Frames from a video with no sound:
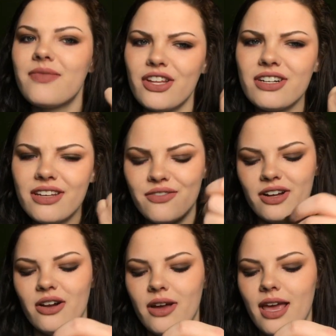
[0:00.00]
they're
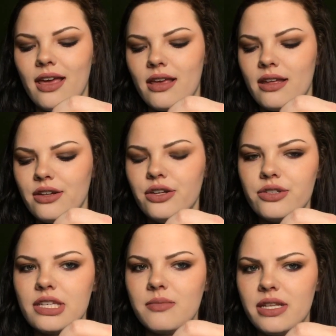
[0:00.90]
different, okay?
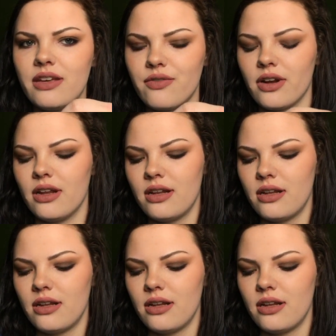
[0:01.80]
Nudes can be different.